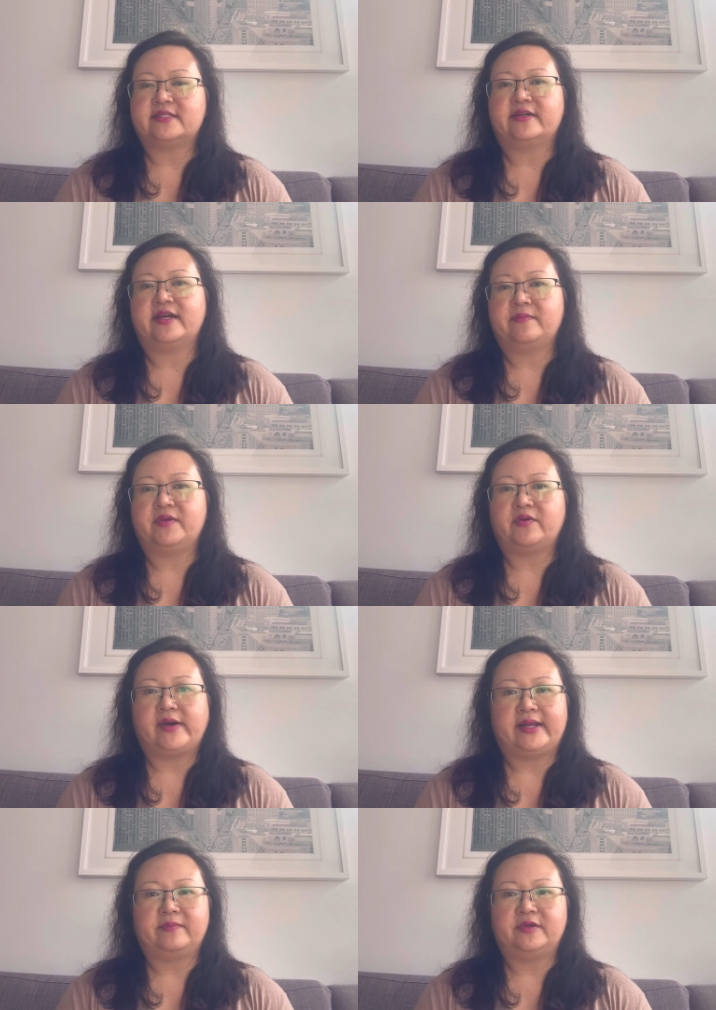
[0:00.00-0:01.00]
there can be
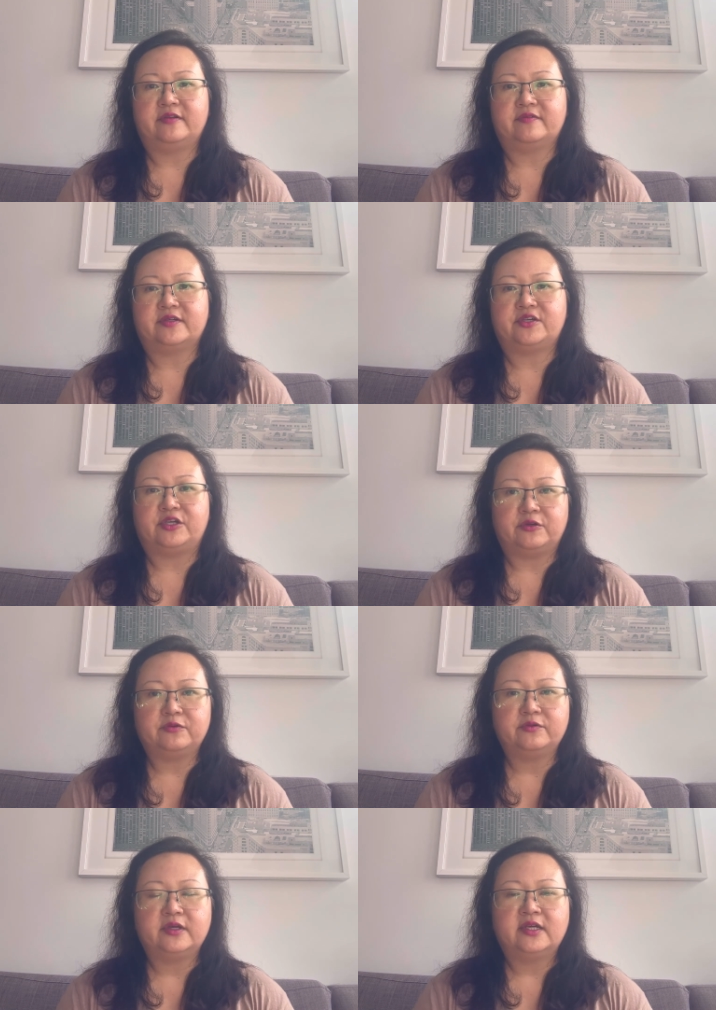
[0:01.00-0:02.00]
quite a bit of a
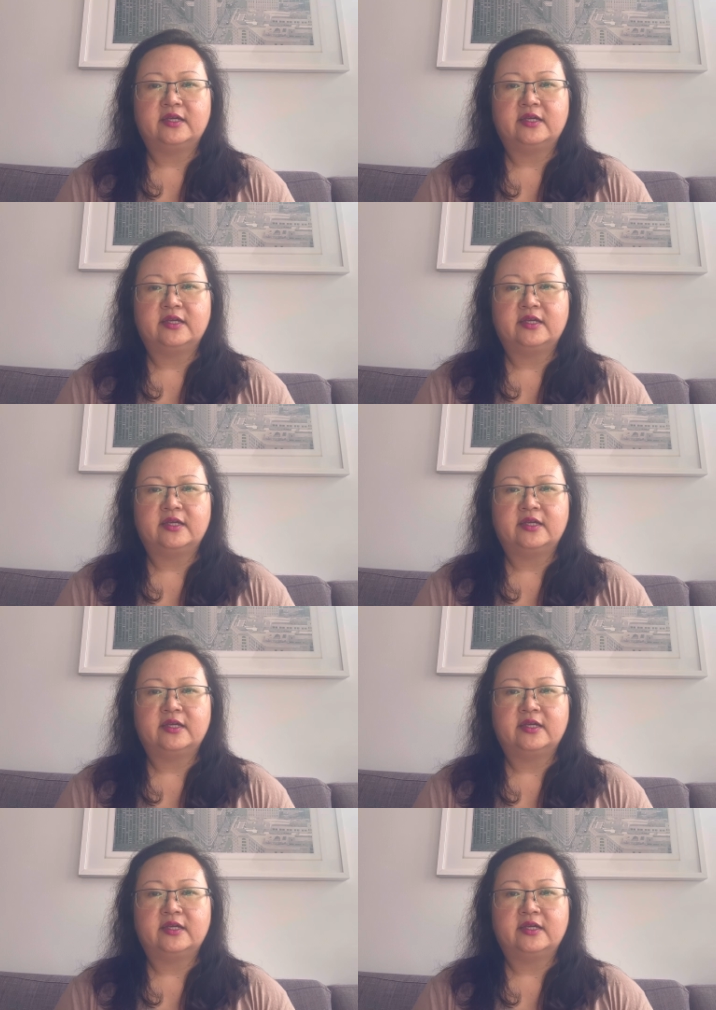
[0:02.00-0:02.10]
queue